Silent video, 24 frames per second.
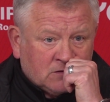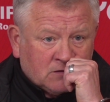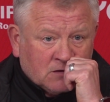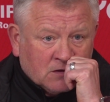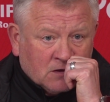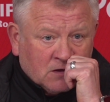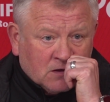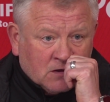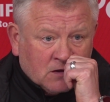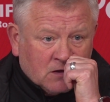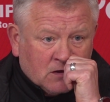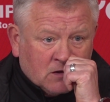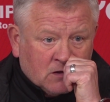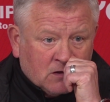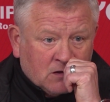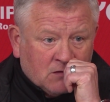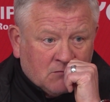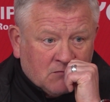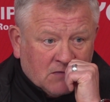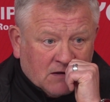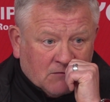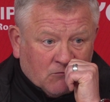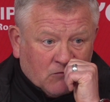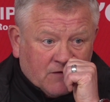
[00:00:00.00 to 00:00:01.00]

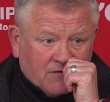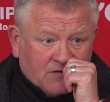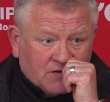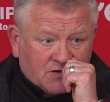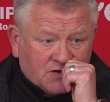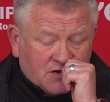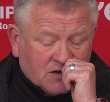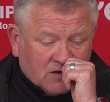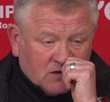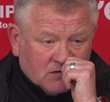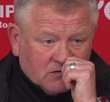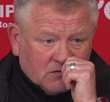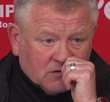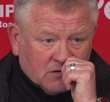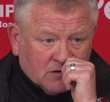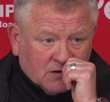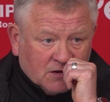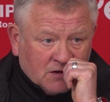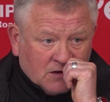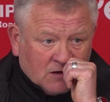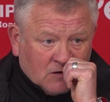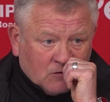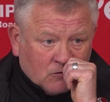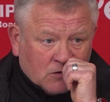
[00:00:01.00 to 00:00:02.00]
and whether to
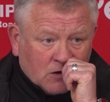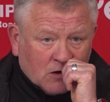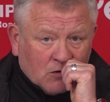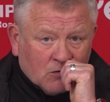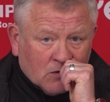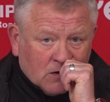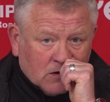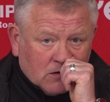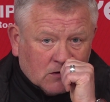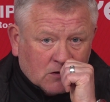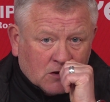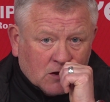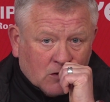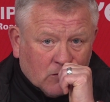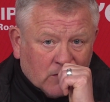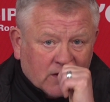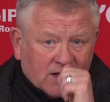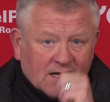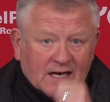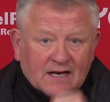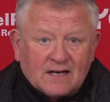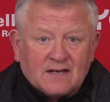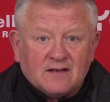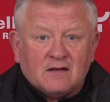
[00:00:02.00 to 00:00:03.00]
you know go
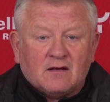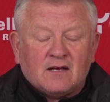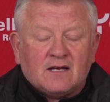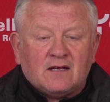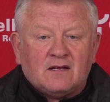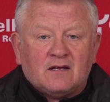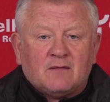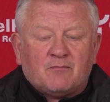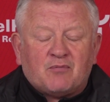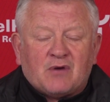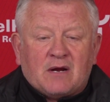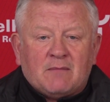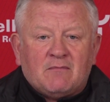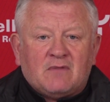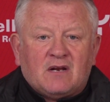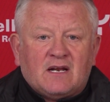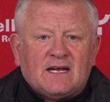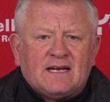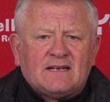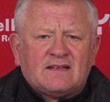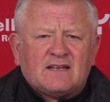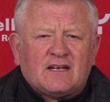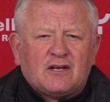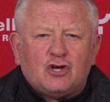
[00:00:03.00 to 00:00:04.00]
again in the Premier
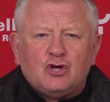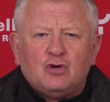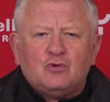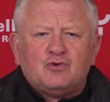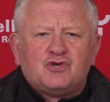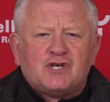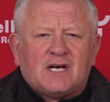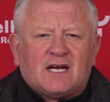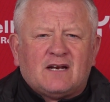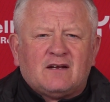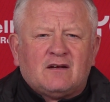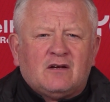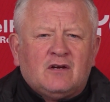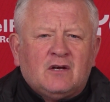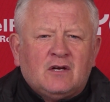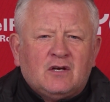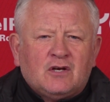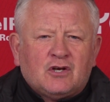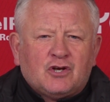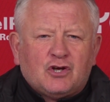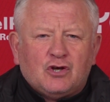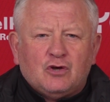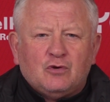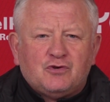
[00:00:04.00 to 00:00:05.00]
League, they're
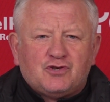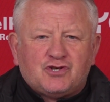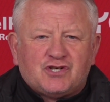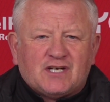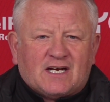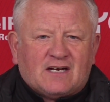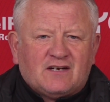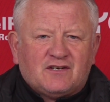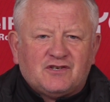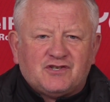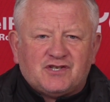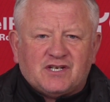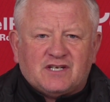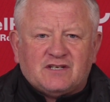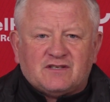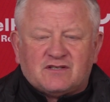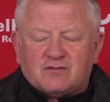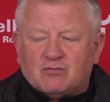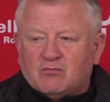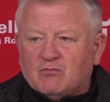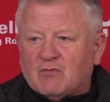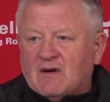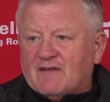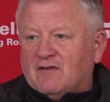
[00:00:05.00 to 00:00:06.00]
huge challenges.
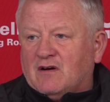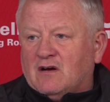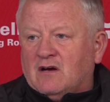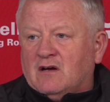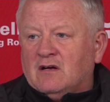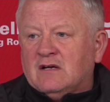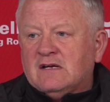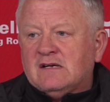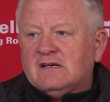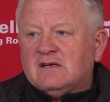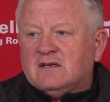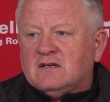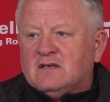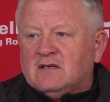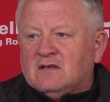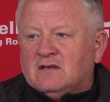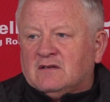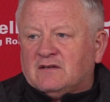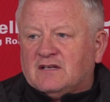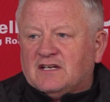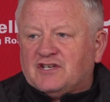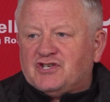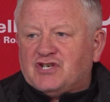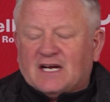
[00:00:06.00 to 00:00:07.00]
Whether
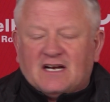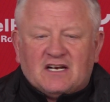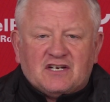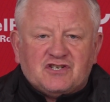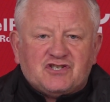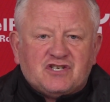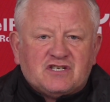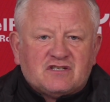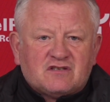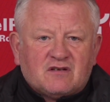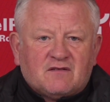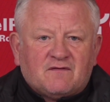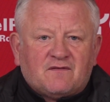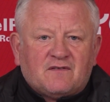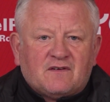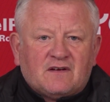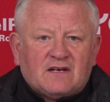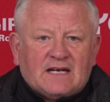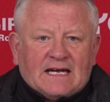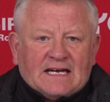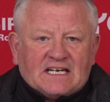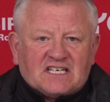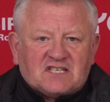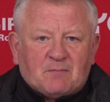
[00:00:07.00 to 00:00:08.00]
the challenges of
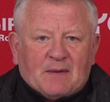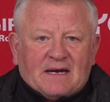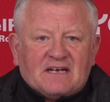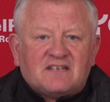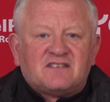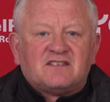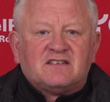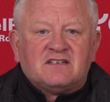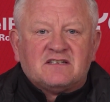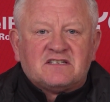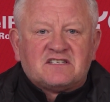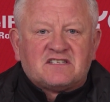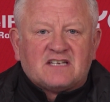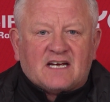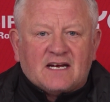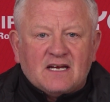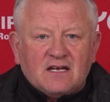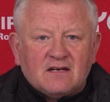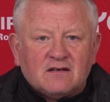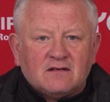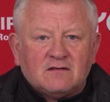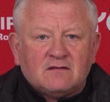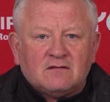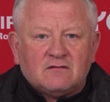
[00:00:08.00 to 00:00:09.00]

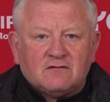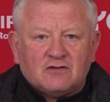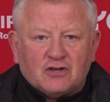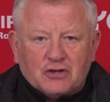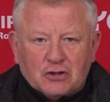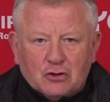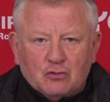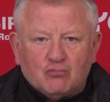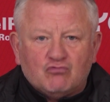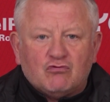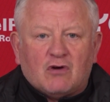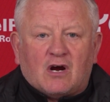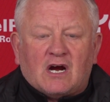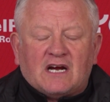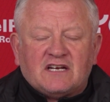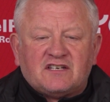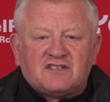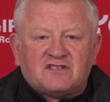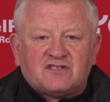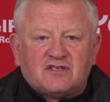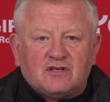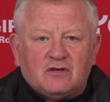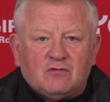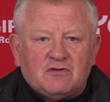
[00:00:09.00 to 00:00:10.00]
expectancy that you
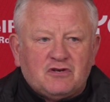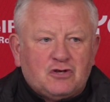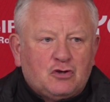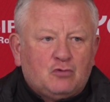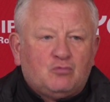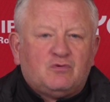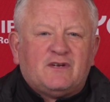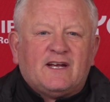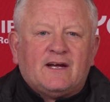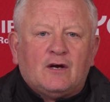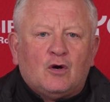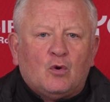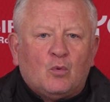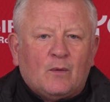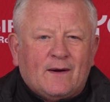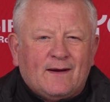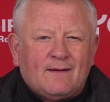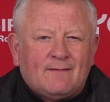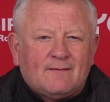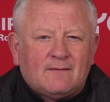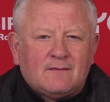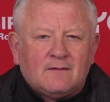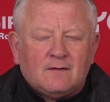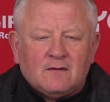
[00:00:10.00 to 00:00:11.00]
rise to and you deal
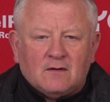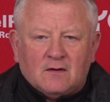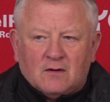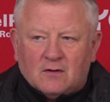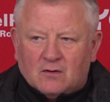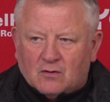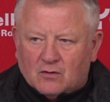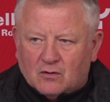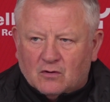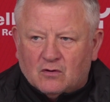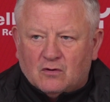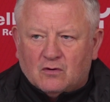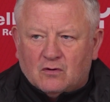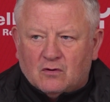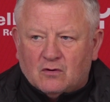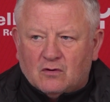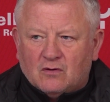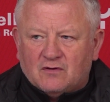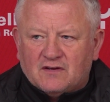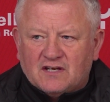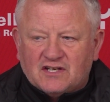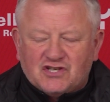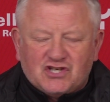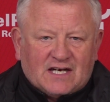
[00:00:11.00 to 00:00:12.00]
with,
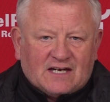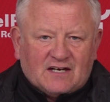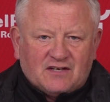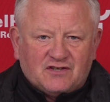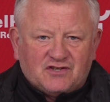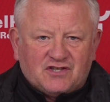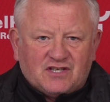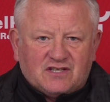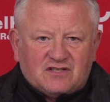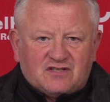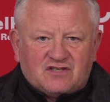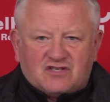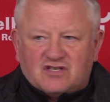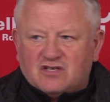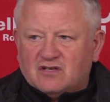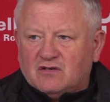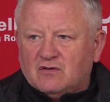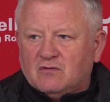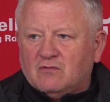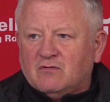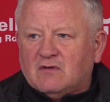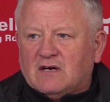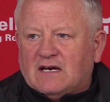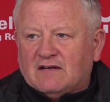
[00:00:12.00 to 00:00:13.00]
or the challenges
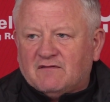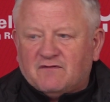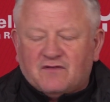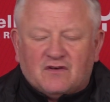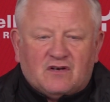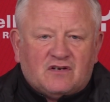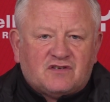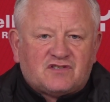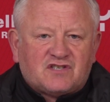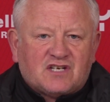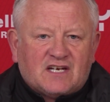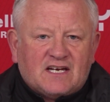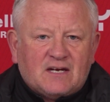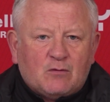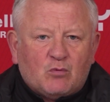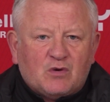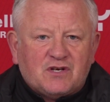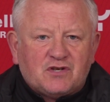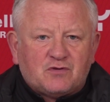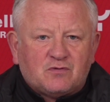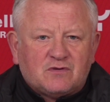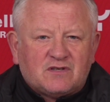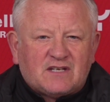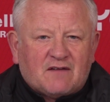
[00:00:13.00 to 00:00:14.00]
to adversity,
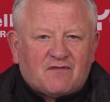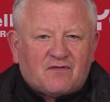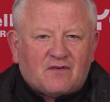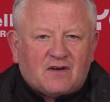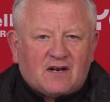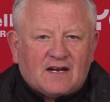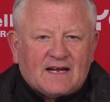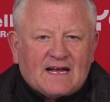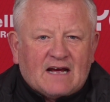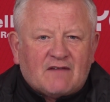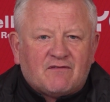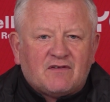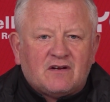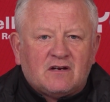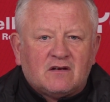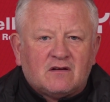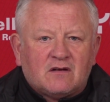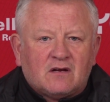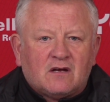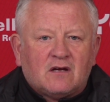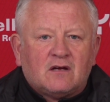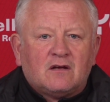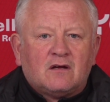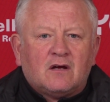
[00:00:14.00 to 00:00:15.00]
which we're definitely having
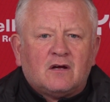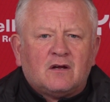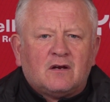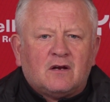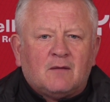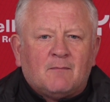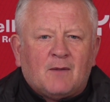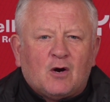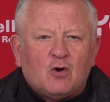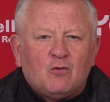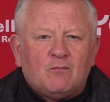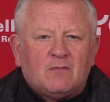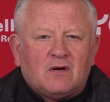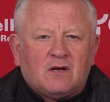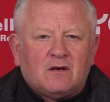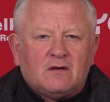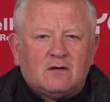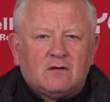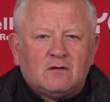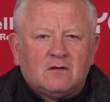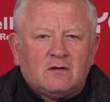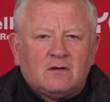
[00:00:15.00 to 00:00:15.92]
at the moment.